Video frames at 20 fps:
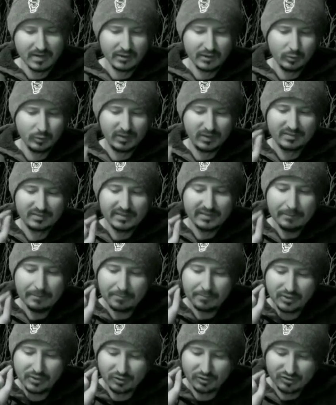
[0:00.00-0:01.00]
You
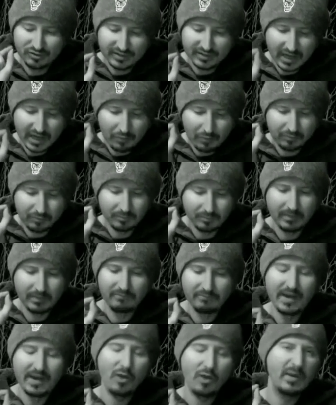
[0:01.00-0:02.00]
exempt yourself from the
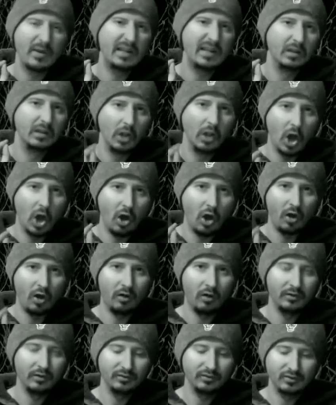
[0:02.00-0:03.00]
very
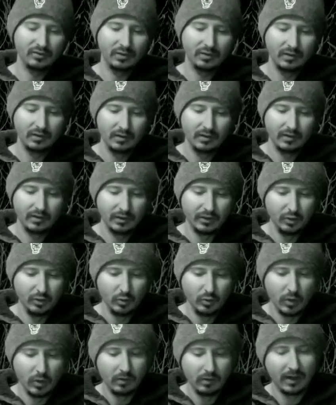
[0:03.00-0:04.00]
laws
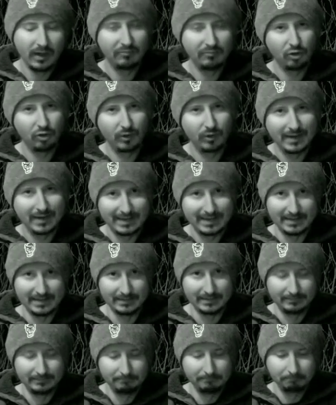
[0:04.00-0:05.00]
you have created.
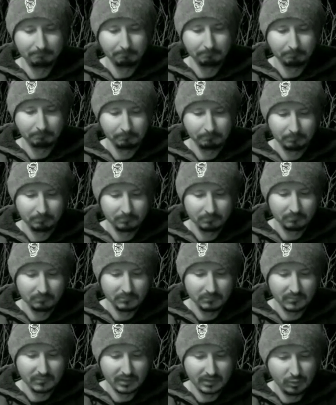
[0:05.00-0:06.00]

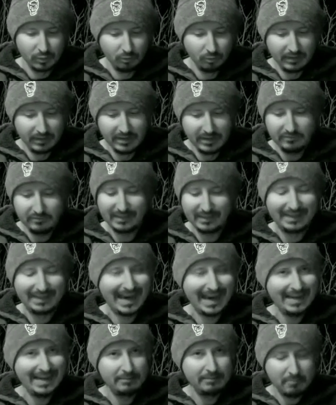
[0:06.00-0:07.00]
You live in
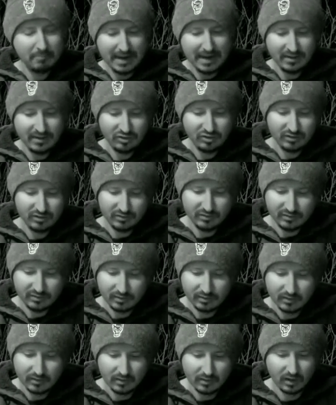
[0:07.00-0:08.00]
gated mansions
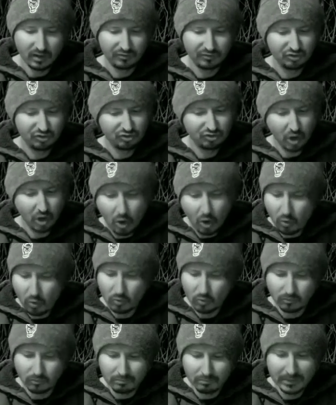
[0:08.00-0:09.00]
of
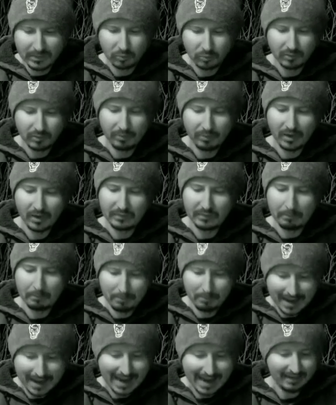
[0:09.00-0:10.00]
stone built upon the
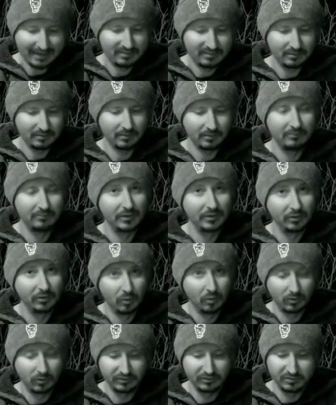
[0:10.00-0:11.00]
backs of your
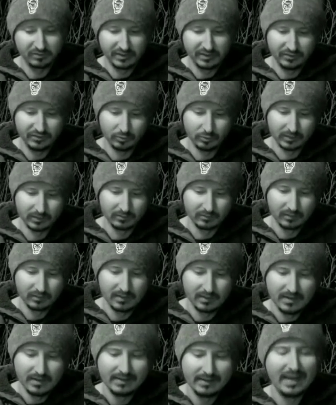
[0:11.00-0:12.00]
own constituents,
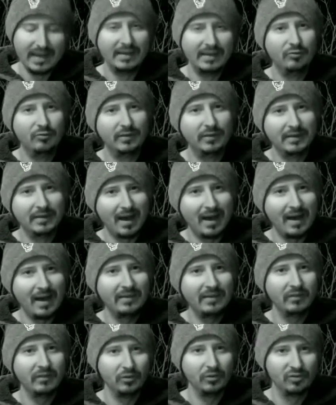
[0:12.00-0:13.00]
yet you
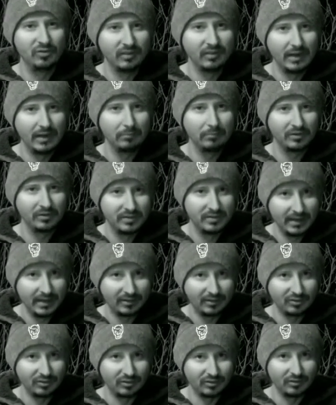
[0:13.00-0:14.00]
deny those same
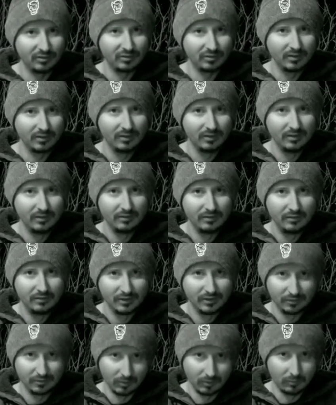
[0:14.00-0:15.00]
protections
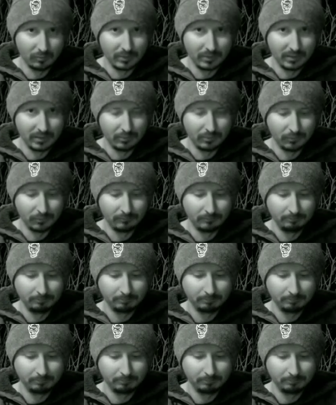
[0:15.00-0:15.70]
to your own people.